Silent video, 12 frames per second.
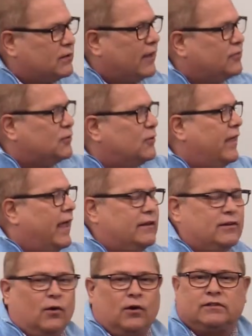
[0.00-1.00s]
right through that
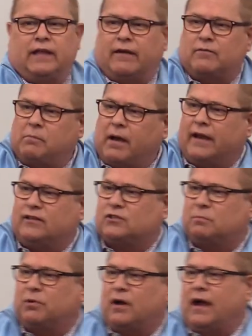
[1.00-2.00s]
door to everybody's
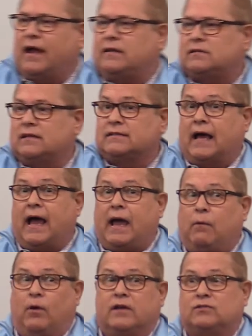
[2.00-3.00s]
surprise because
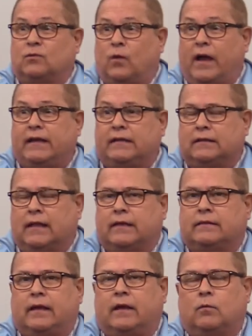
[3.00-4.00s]
I wasn't waiting
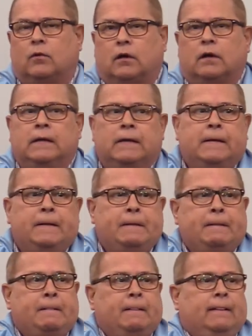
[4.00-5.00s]
like they were.
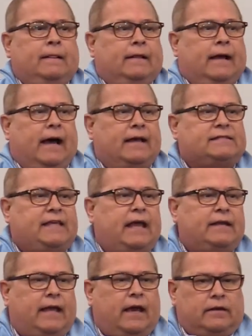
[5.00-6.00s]
I
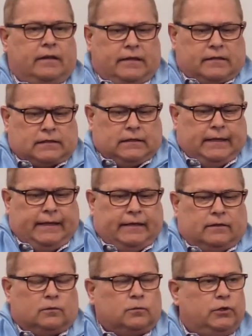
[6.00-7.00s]
sat down in this
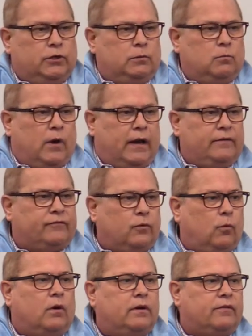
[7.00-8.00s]
little room waiting for
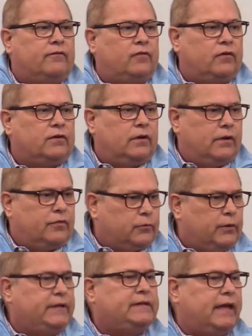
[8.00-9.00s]
one of the first, uh,
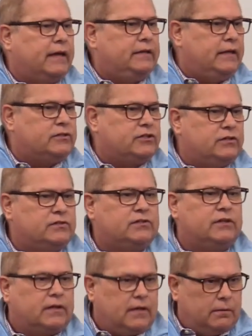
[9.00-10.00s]
three technicians
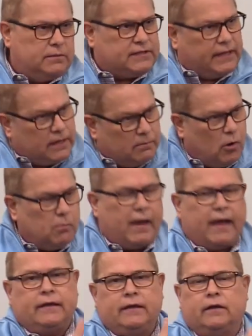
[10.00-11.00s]
to come and say, come on
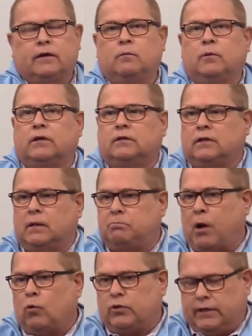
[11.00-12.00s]
back here and we'll uh,
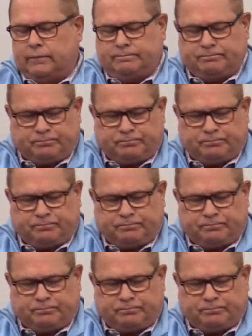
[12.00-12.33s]
poke you.